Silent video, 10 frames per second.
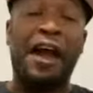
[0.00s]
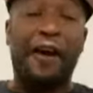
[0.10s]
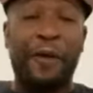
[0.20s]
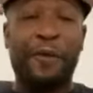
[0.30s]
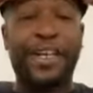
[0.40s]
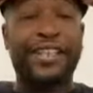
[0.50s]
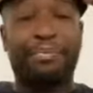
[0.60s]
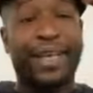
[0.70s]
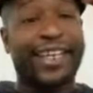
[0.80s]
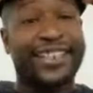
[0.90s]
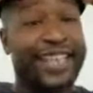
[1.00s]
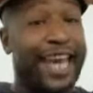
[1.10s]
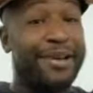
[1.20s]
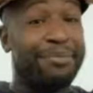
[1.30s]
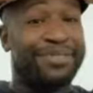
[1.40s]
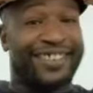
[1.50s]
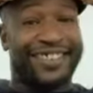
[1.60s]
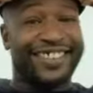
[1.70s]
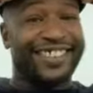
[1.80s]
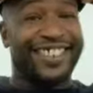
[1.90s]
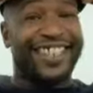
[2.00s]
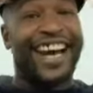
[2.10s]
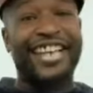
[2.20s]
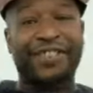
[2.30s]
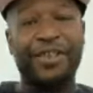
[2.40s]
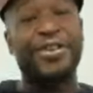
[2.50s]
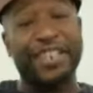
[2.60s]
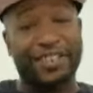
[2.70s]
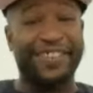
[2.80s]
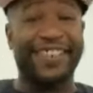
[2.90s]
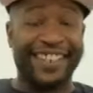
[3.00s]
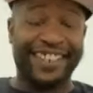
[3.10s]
on one of the biggest games in high school history.